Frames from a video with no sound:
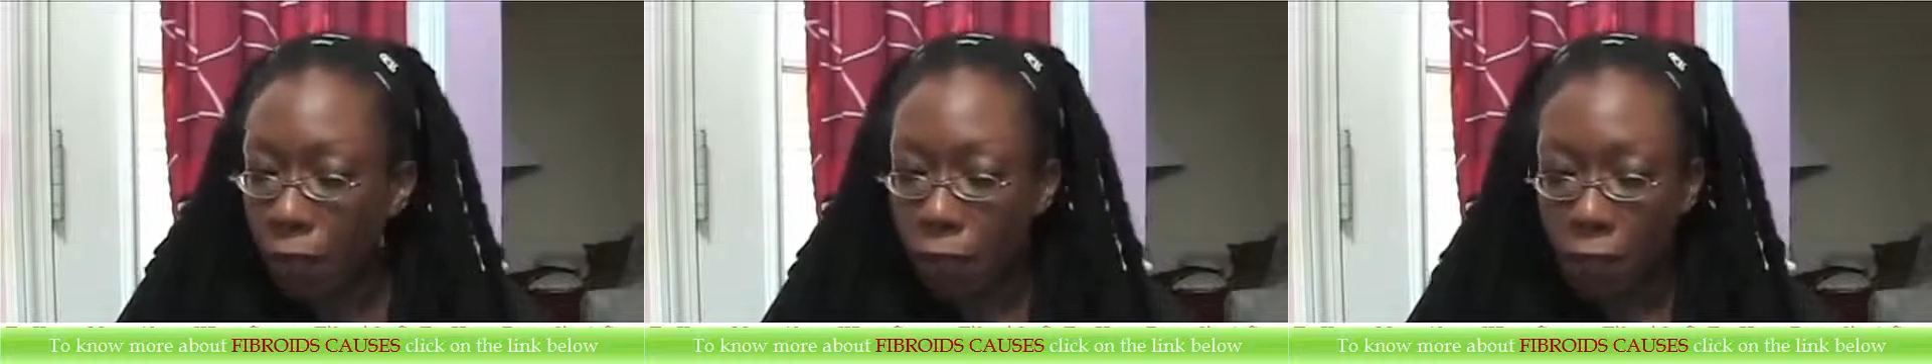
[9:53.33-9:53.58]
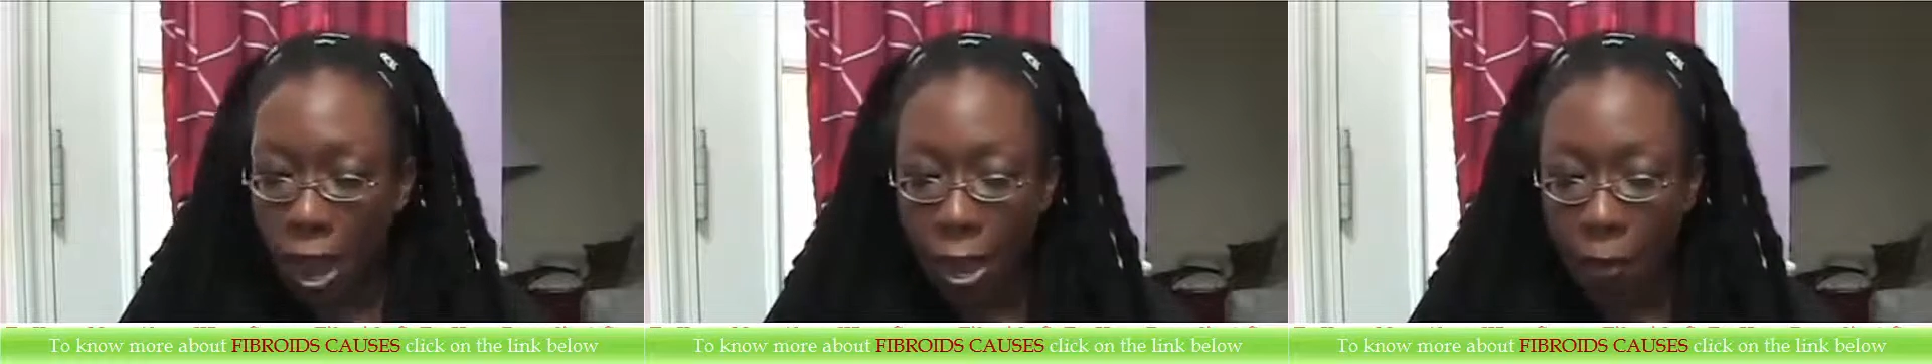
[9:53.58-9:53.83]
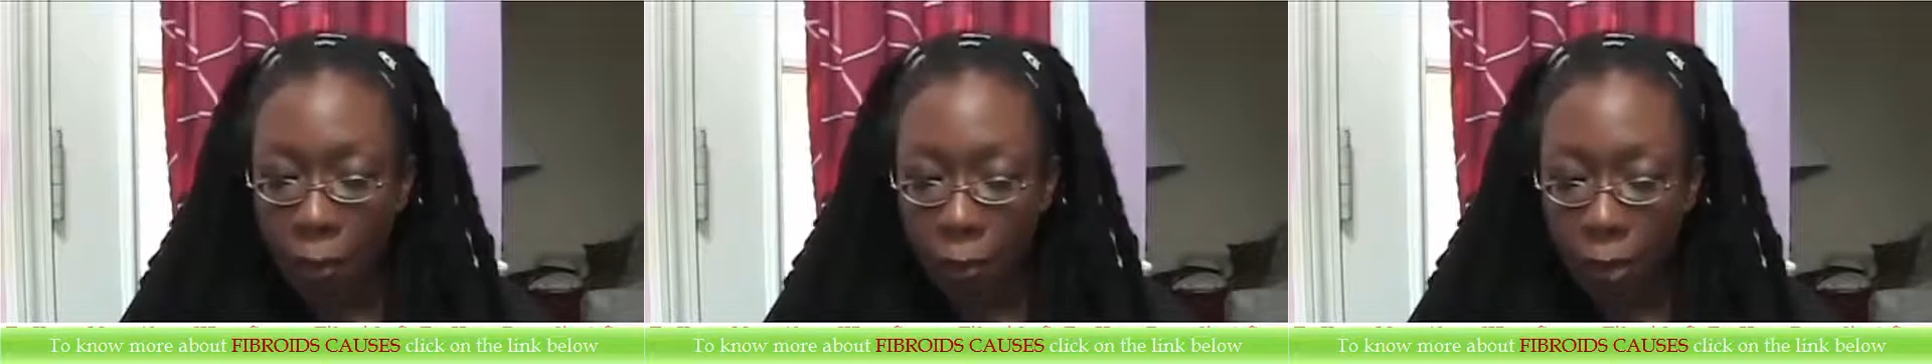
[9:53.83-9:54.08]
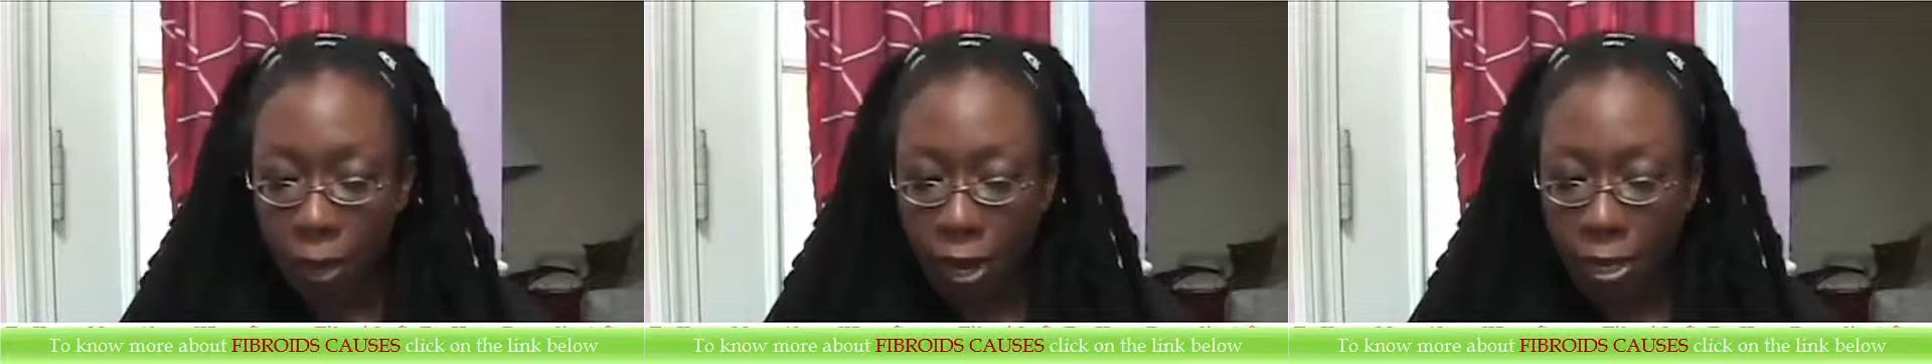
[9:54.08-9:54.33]

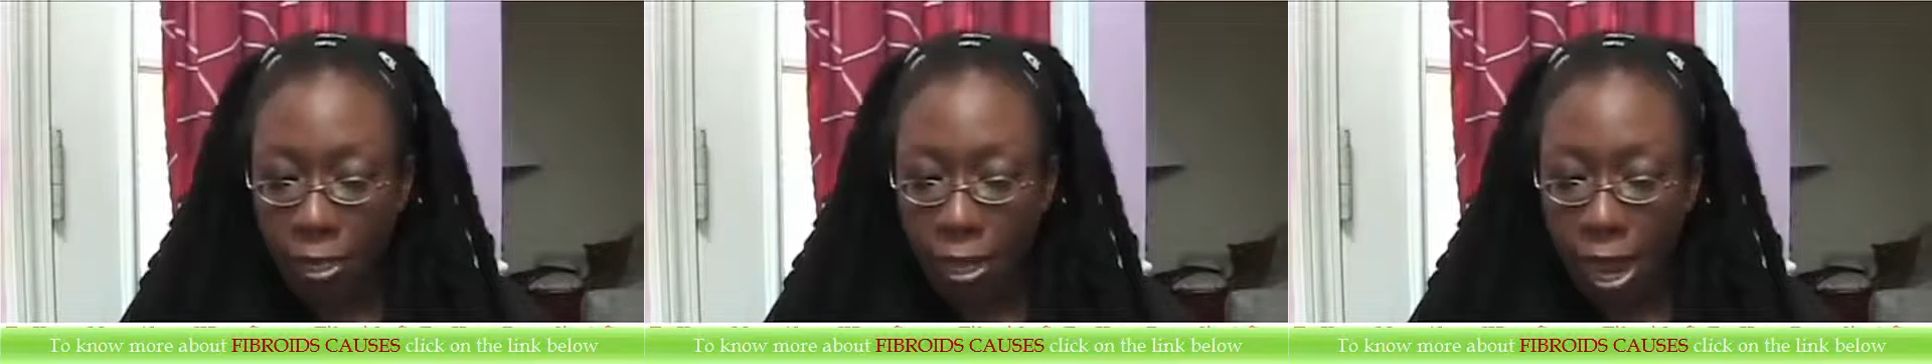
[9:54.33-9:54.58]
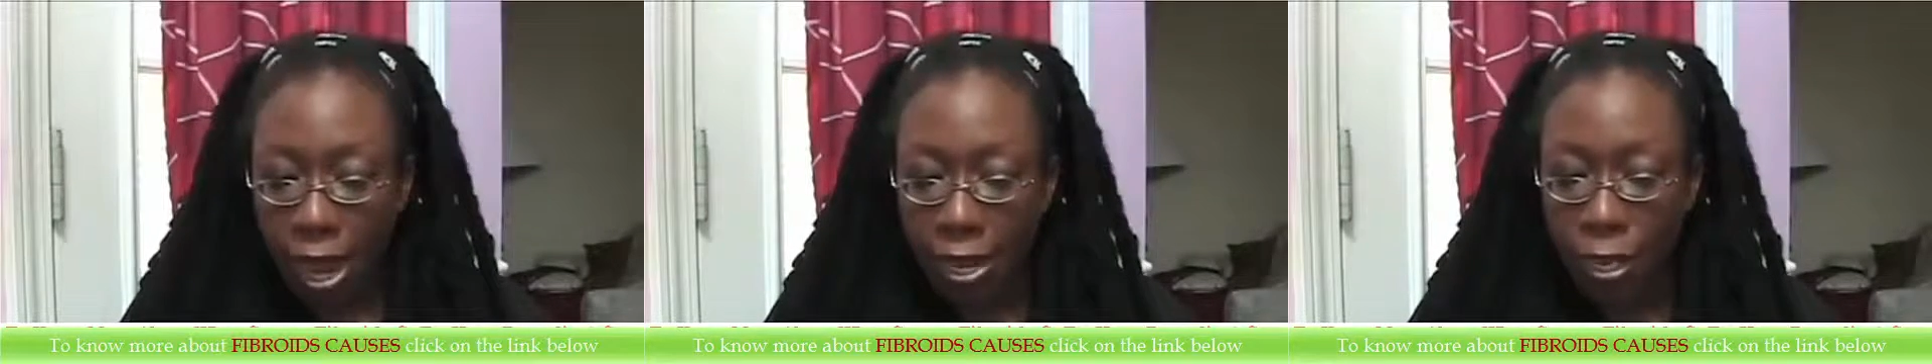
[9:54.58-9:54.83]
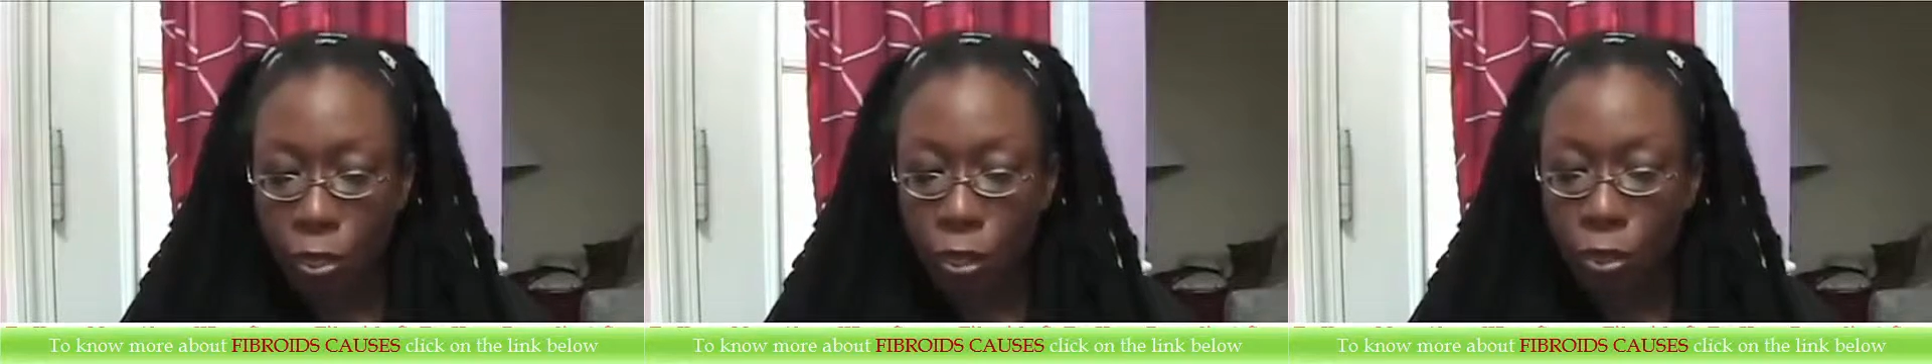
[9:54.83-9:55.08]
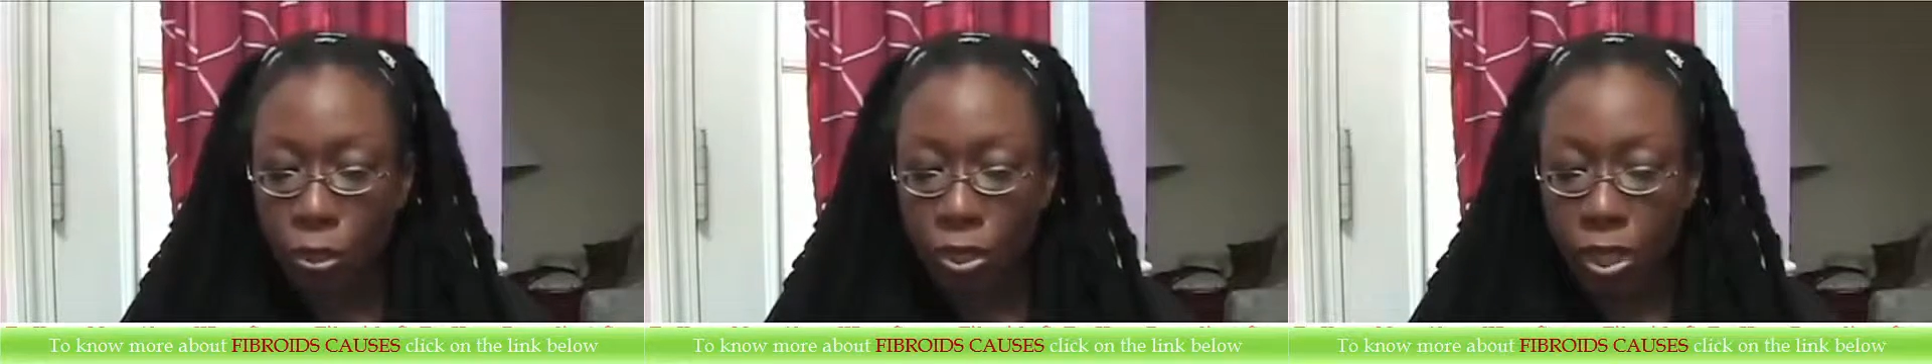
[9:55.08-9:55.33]
fibroids and the
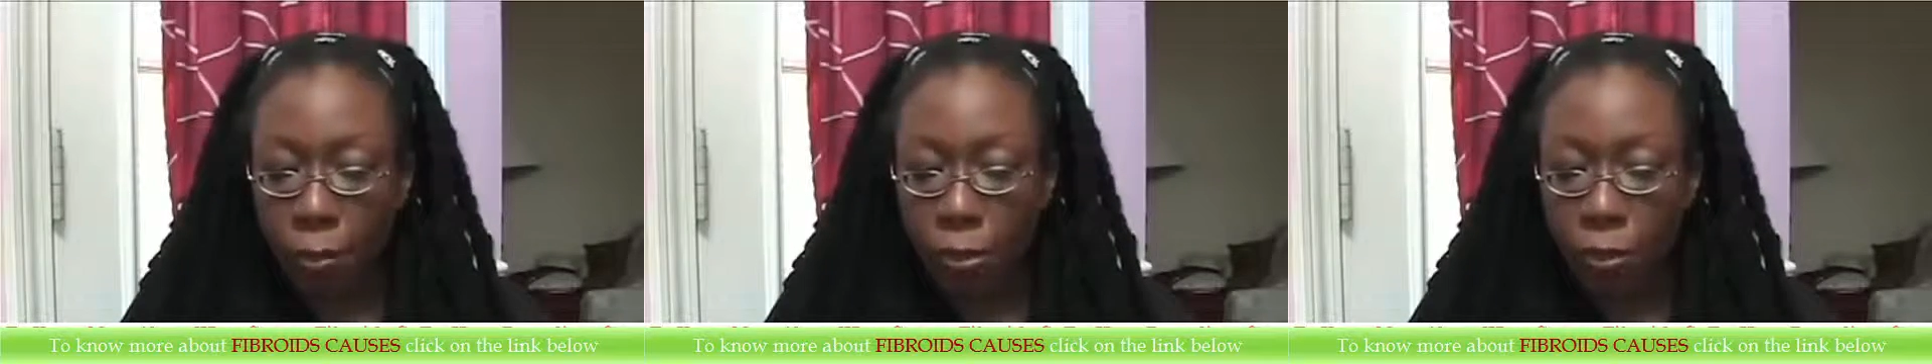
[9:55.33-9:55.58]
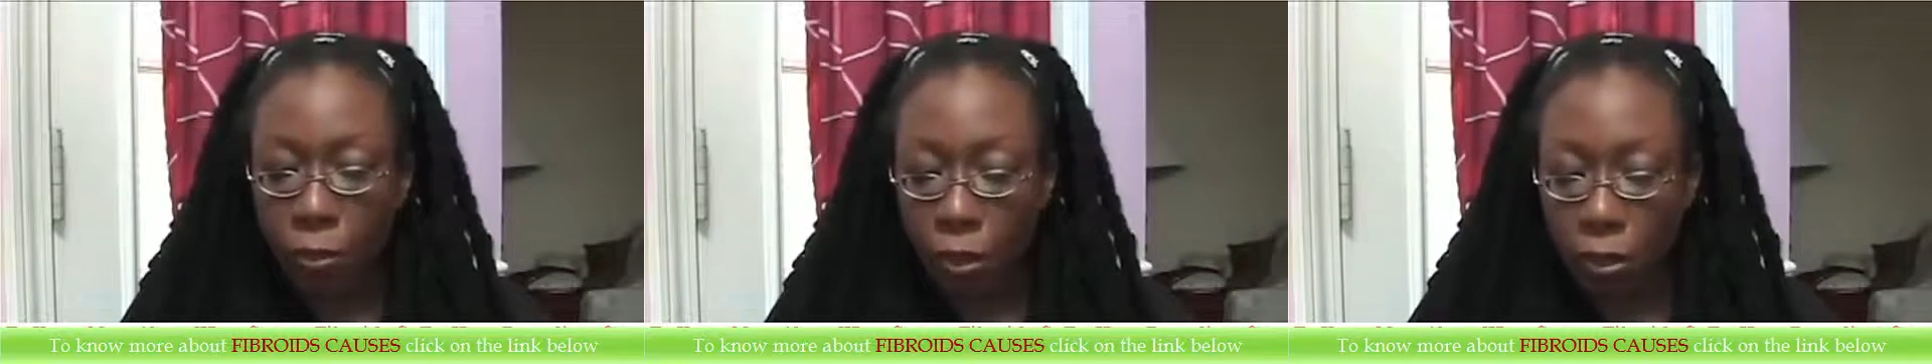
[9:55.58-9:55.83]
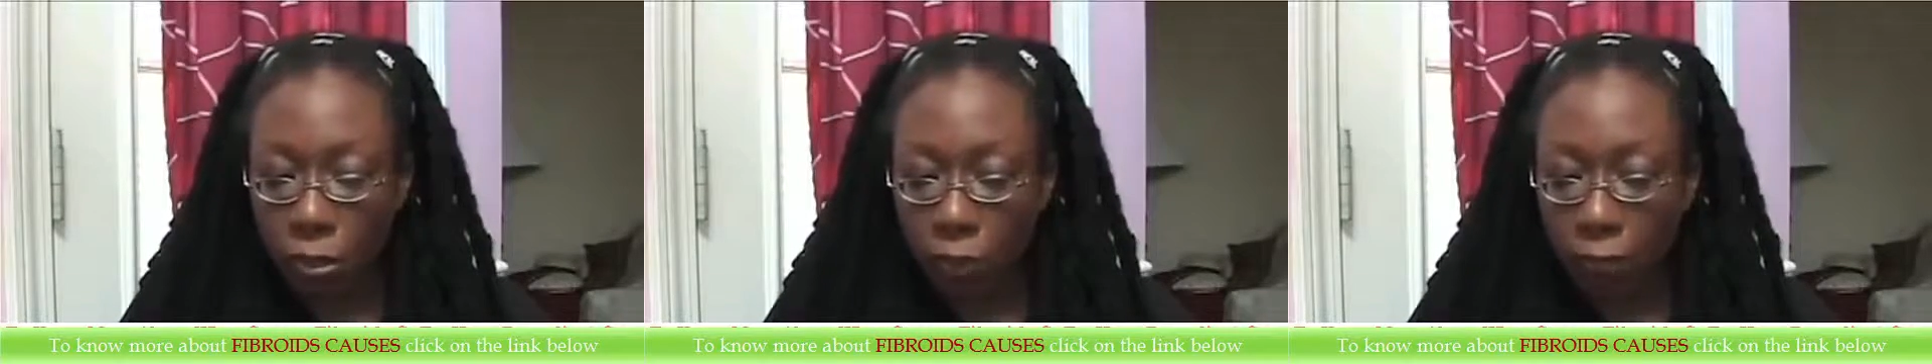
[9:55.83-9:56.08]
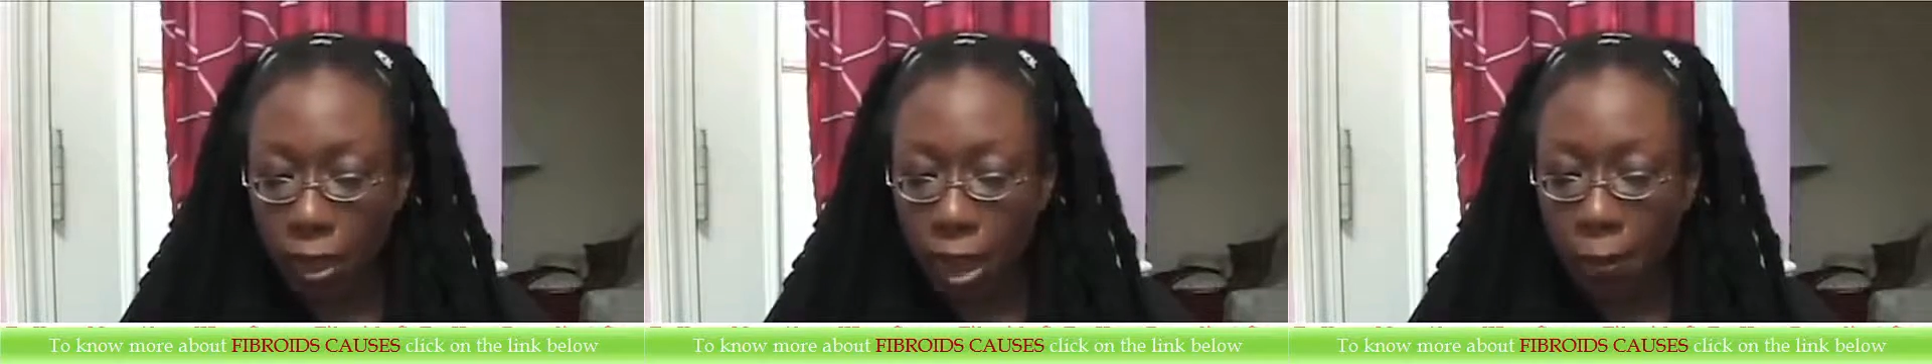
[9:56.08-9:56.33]
2
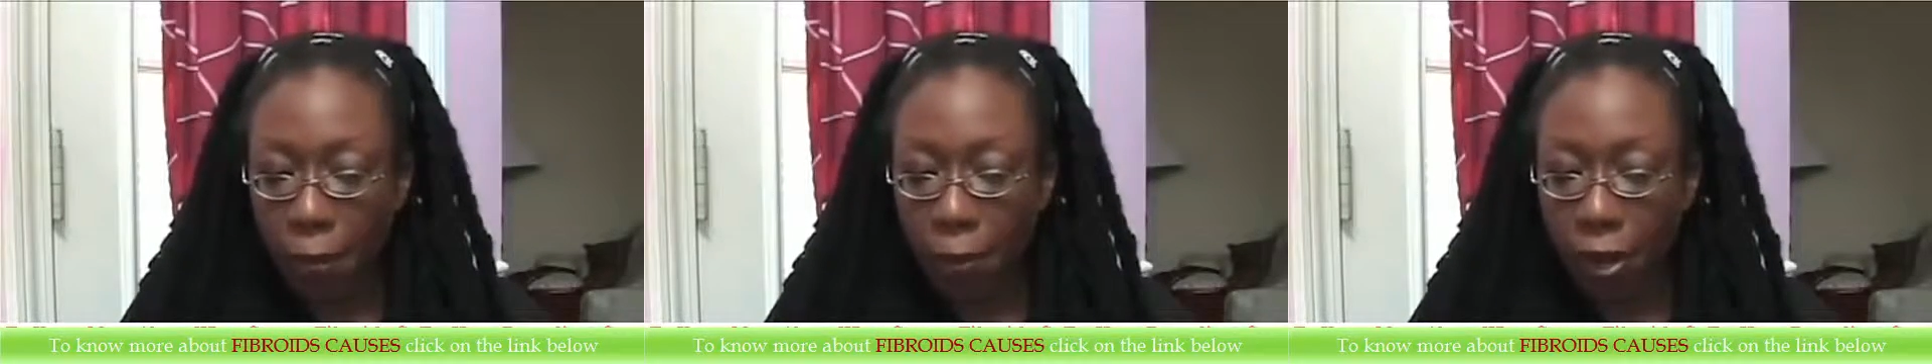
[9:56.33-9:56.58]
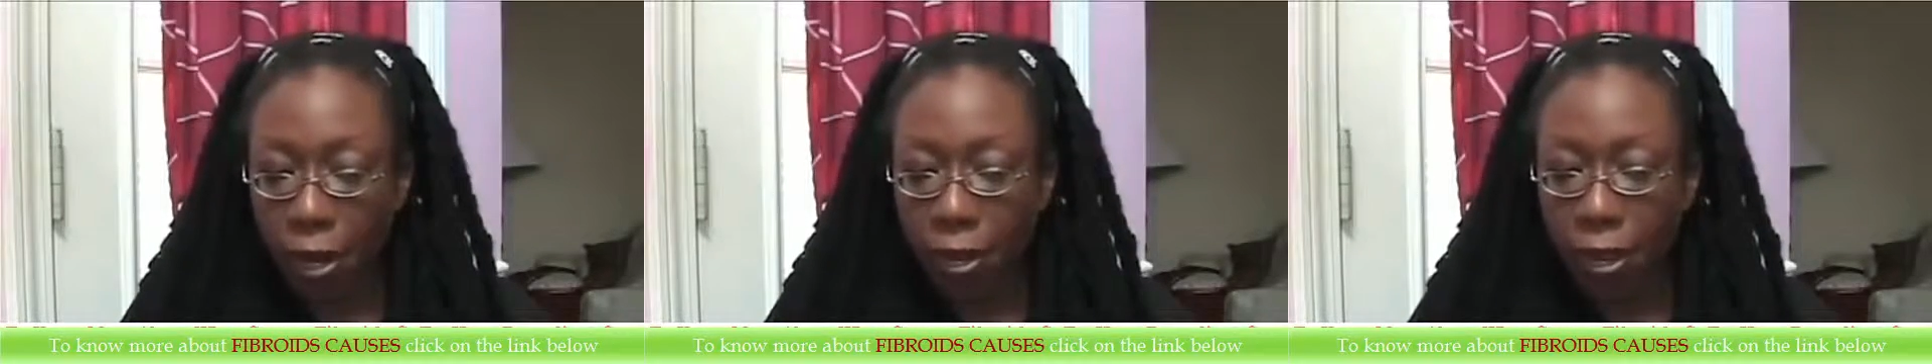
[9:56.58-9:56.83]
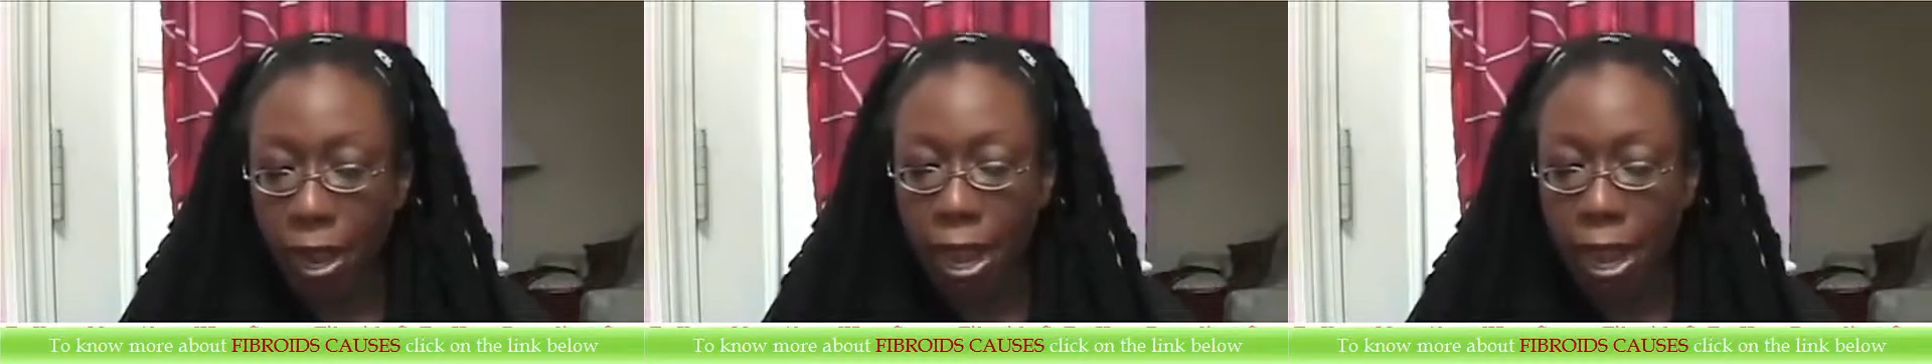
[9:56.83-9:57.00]
subserosal fibroid.